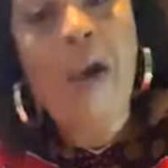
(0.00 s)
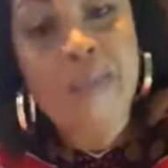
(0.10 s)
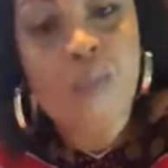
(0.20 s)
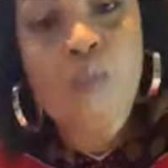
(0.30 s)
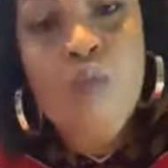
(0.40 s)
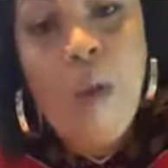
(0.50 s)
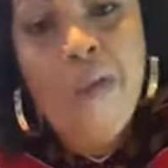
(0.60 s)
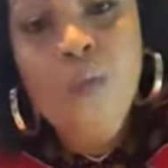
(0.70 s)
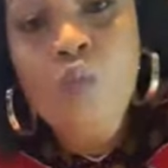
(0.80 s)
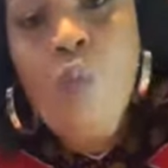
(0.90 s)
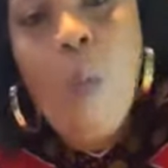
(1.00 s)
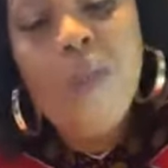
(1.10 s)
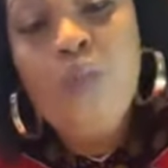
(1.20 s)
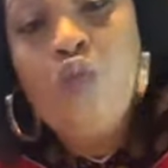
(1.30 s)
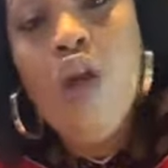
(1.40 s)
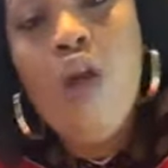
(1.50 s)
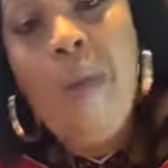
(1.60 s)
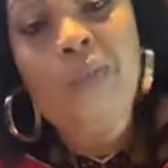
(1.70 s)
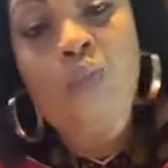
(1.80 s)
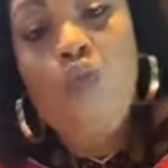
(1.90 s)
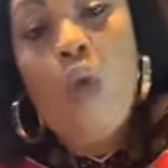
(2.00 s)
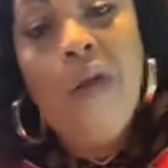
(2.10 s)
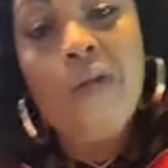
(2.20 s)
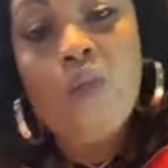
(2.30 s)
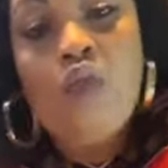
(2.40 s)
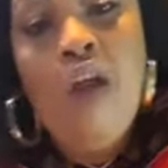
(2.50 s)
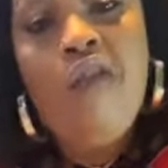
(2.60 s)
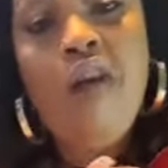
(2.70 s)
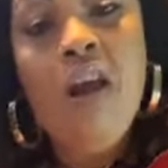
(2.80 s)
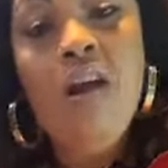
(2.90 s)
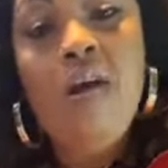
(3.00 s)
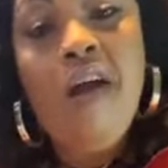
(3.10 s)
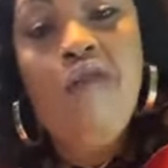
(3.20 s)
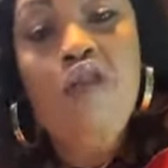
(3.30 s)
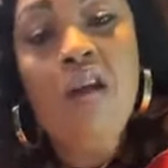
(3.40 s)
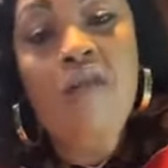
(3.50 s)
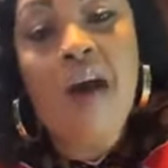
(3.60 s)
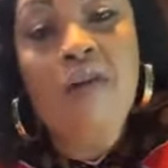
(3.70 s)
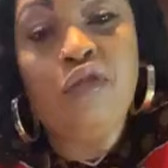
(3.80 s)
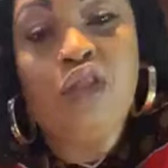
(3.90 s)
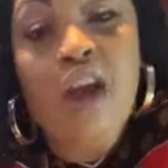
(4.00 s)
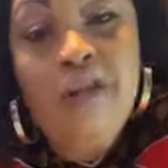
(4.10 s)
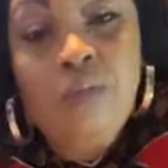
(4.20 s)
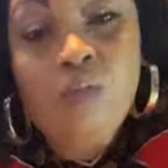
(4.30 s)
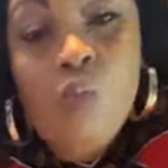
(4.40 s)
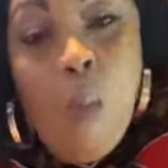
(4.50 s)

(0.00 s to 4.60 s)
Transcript: your way, you know. If you live if you live out of state,